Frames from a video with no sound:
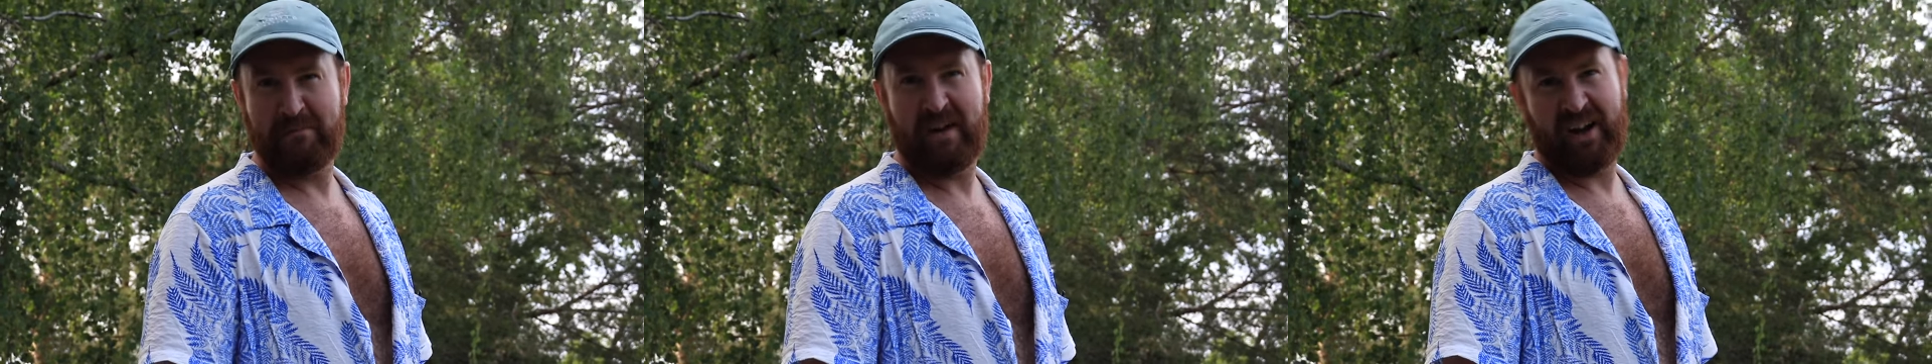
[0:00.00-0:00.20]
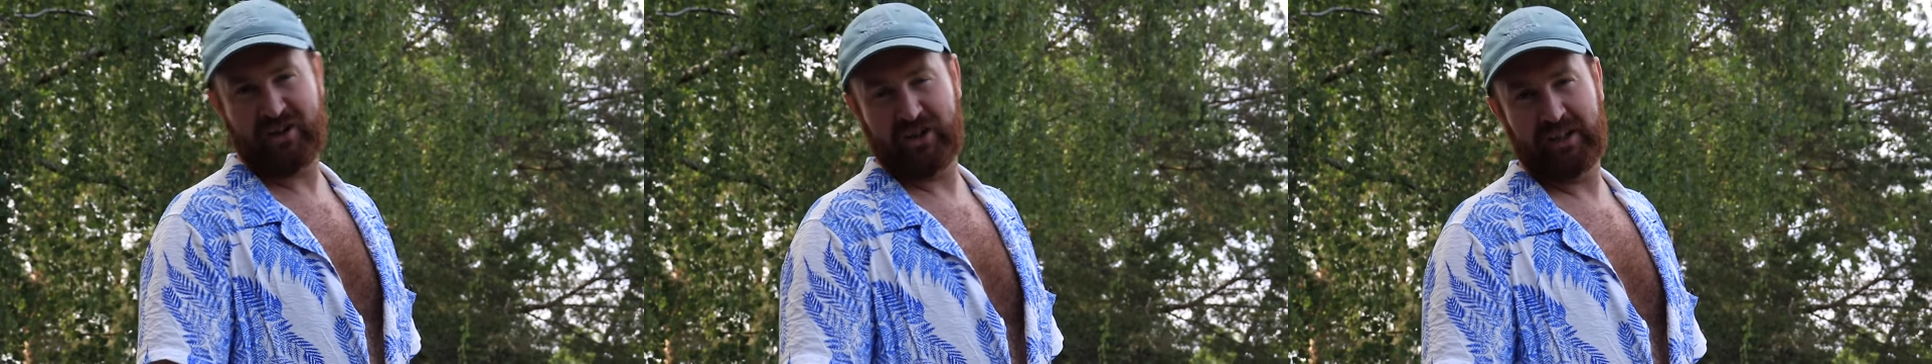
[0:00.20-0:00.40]

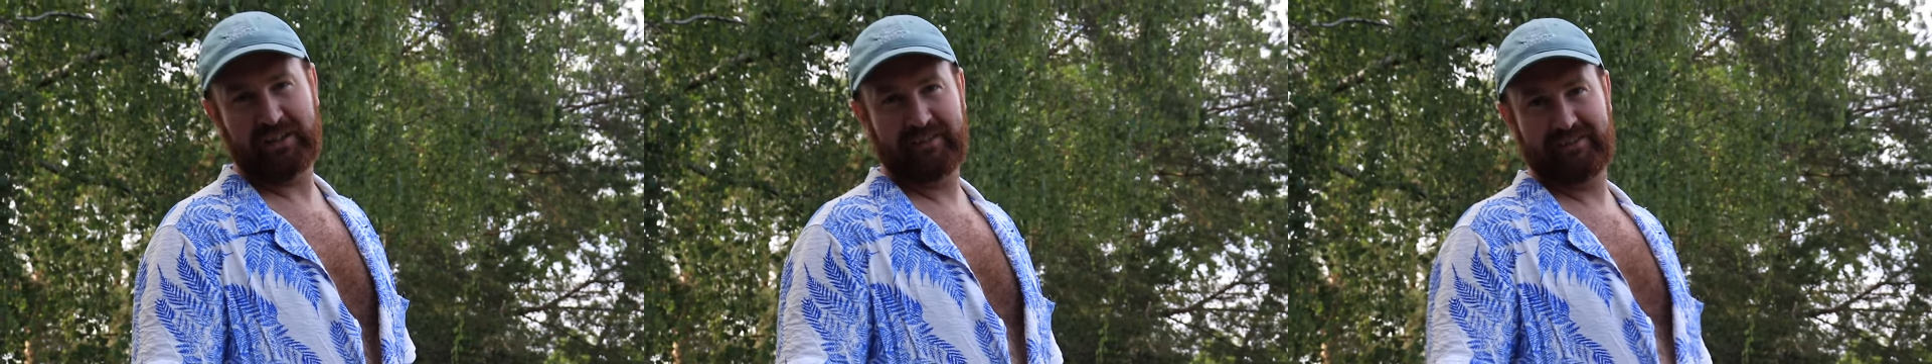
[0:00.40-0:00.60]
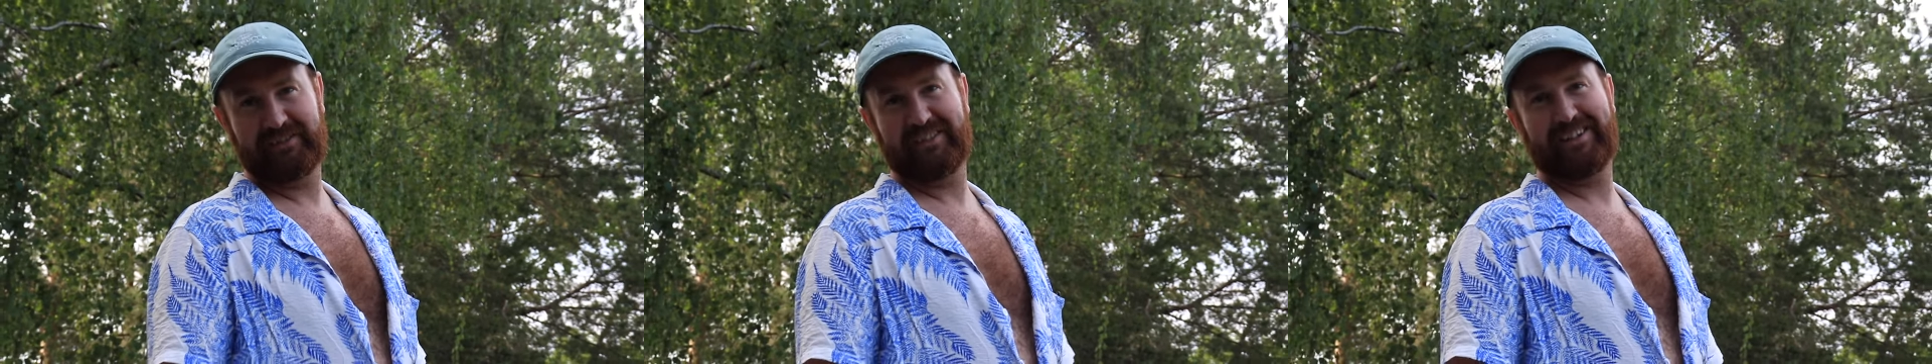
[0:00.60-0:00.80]

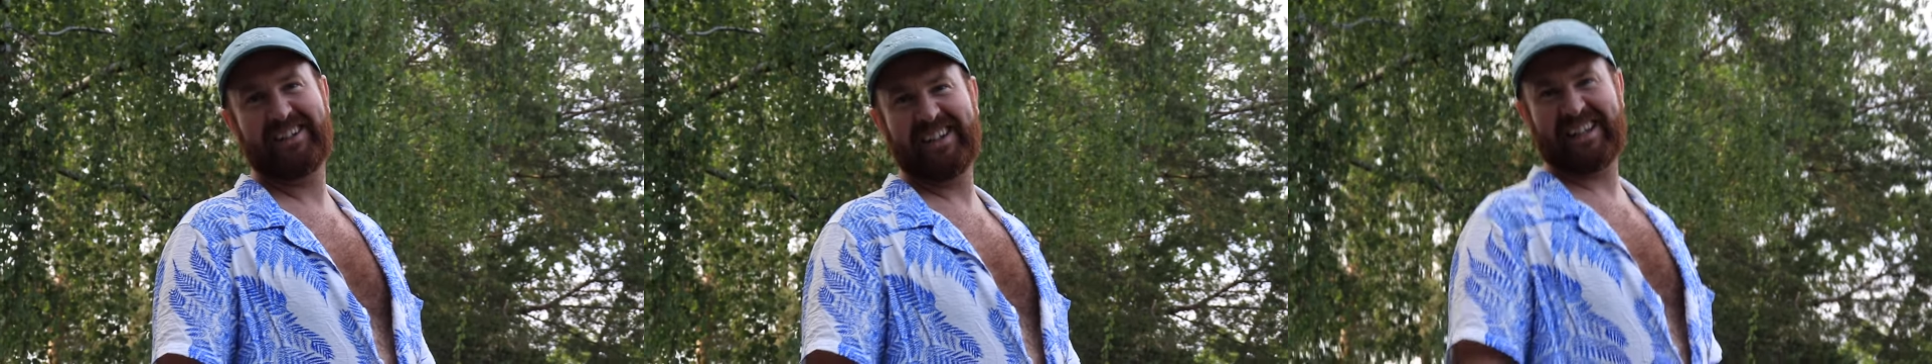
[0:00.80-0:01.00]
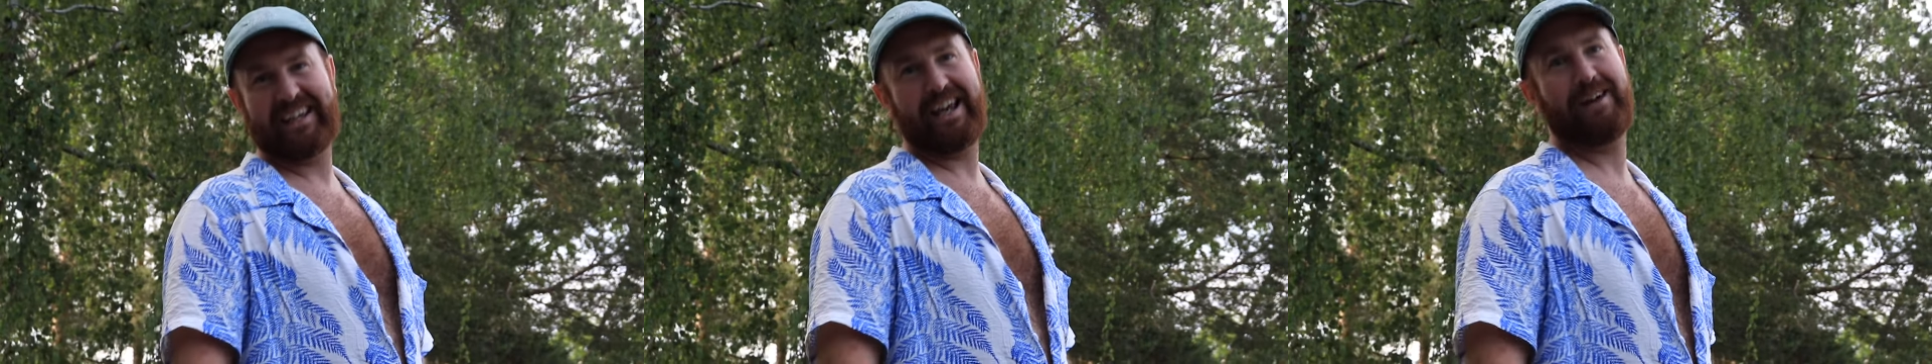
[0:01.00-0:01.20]
badger.
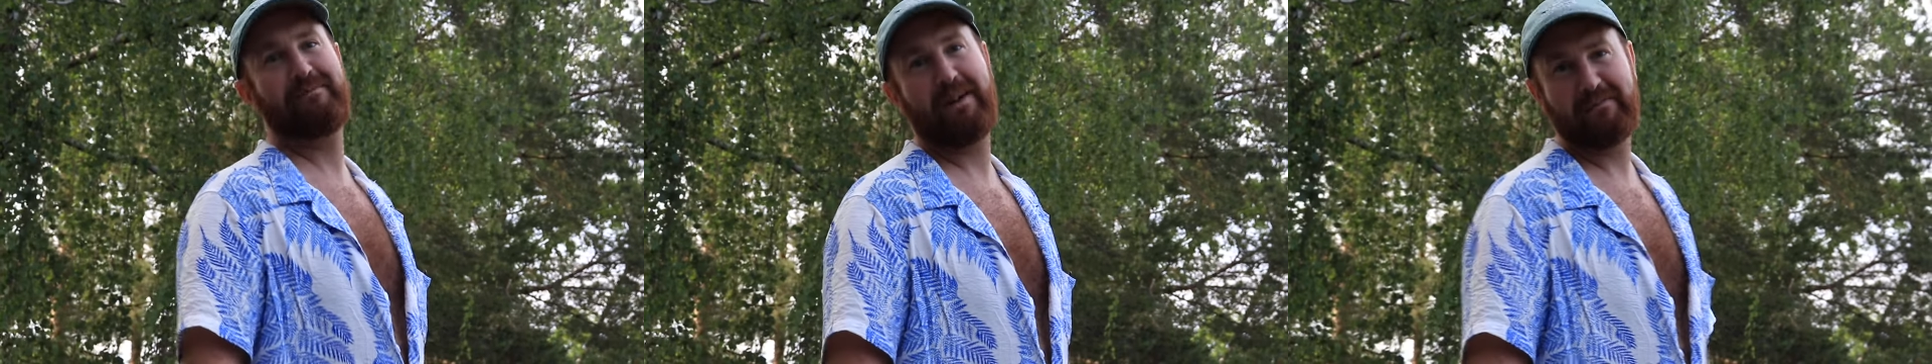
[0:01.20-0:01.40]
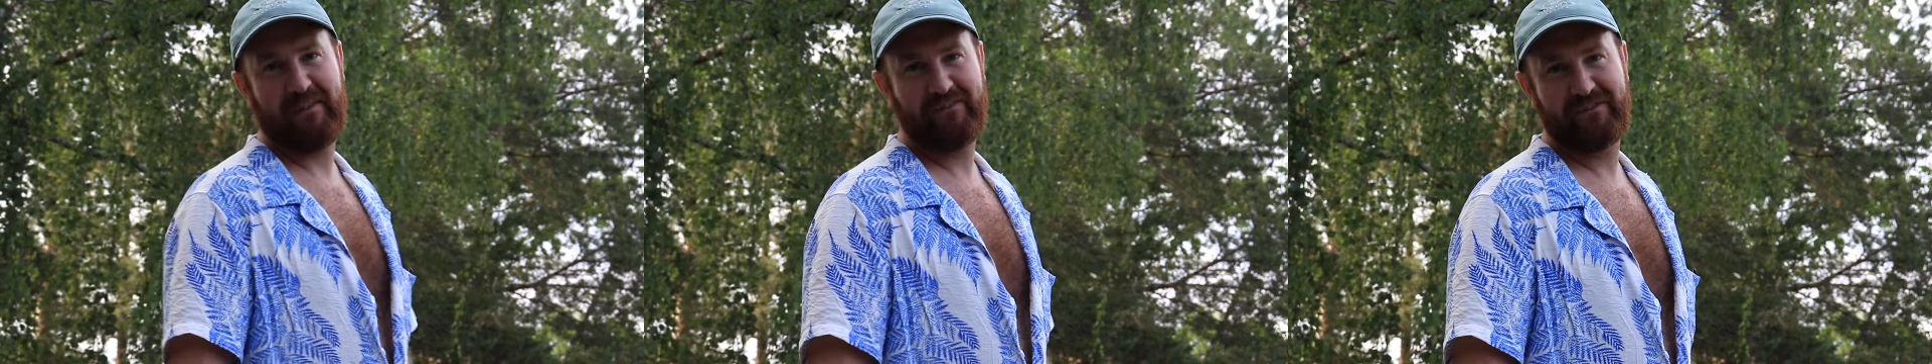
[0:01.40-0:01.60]
Get a
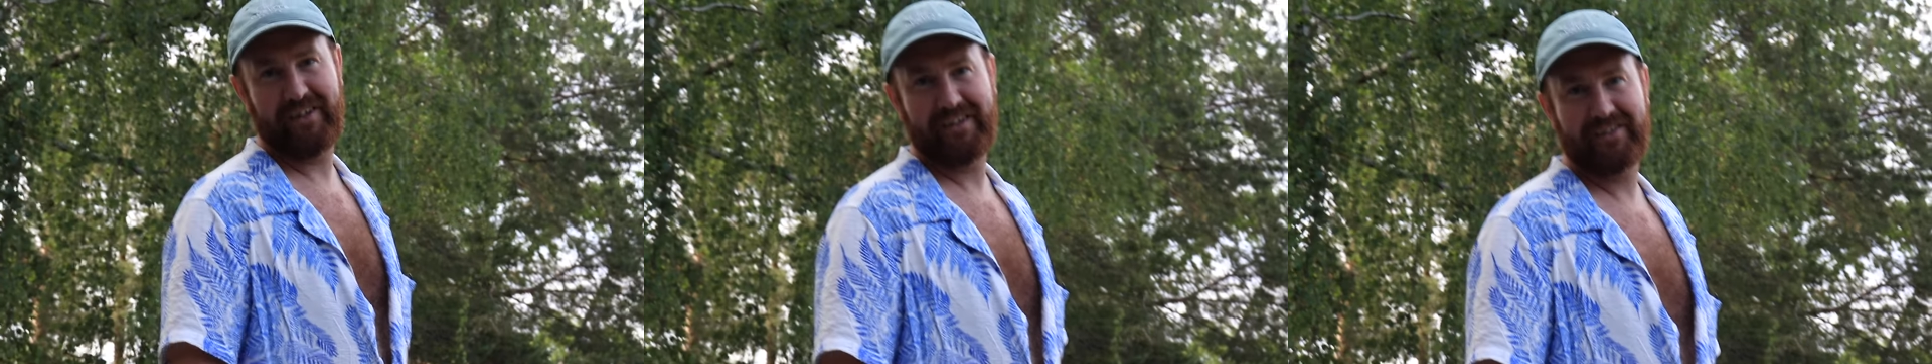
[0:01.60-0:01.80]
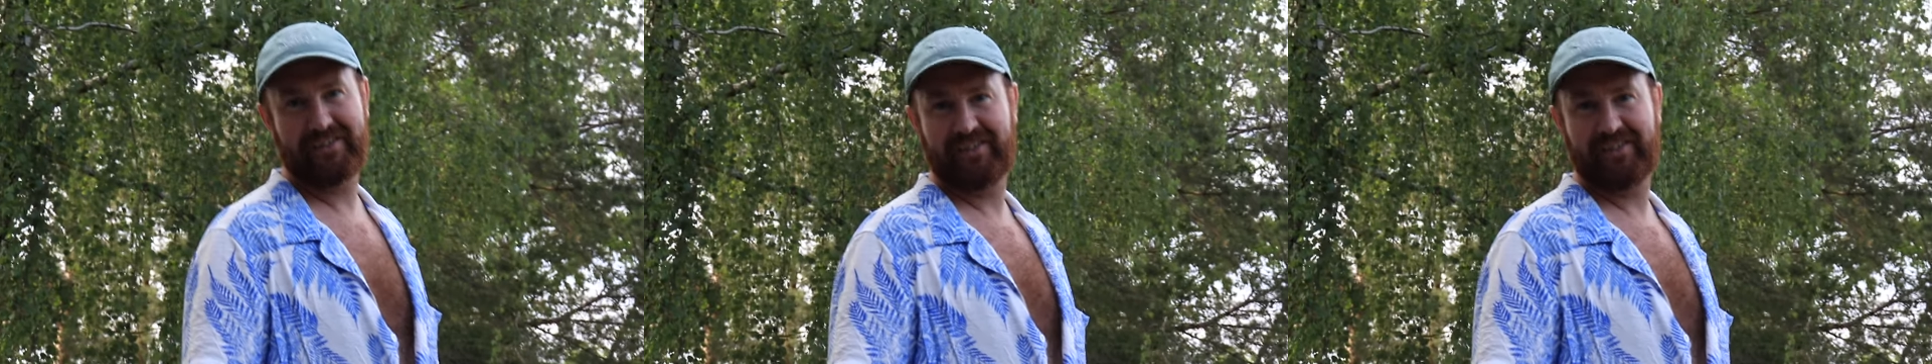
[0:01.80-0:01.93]
camera at my face.